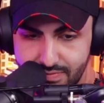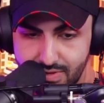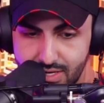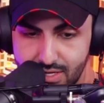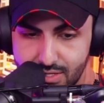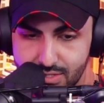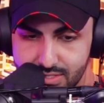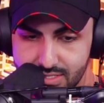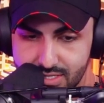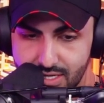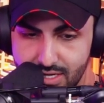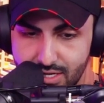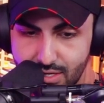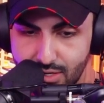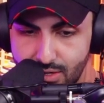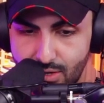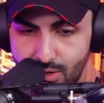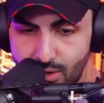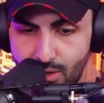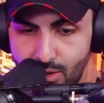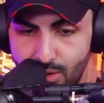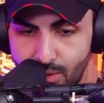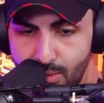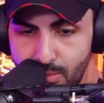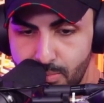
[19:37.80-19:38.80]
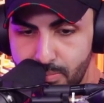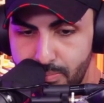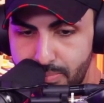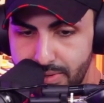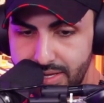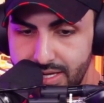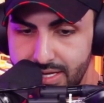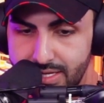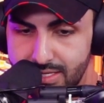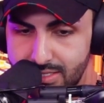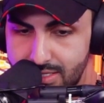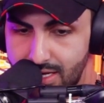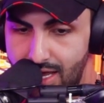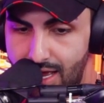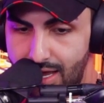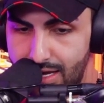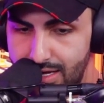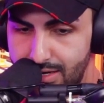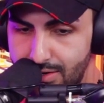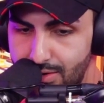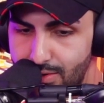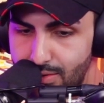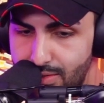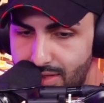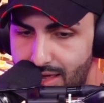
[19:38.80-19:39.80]
video is gonna go big. I
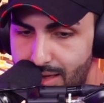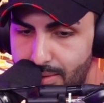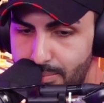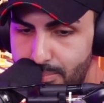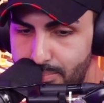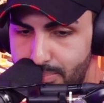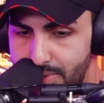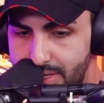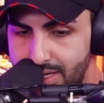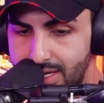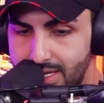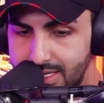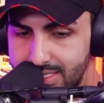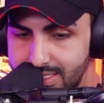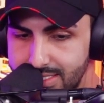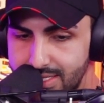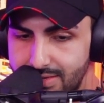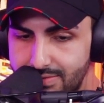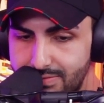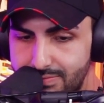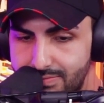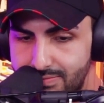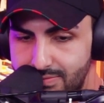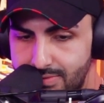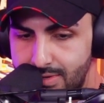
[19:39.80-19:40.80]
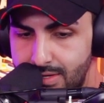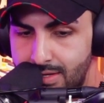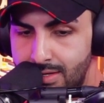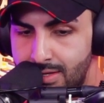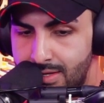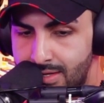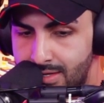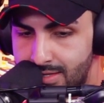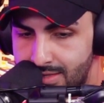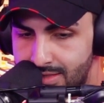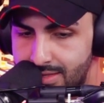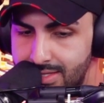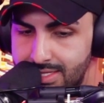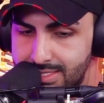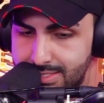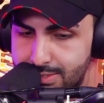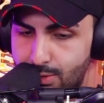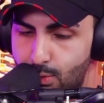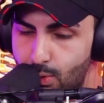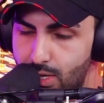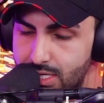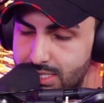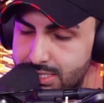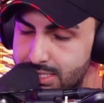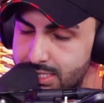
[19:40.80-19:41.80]
know that because of this
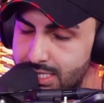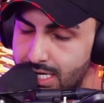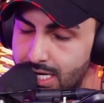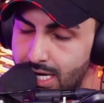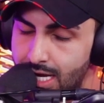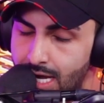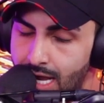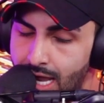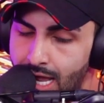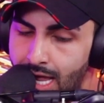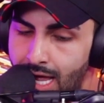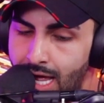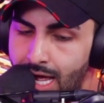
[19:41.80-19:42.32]
question.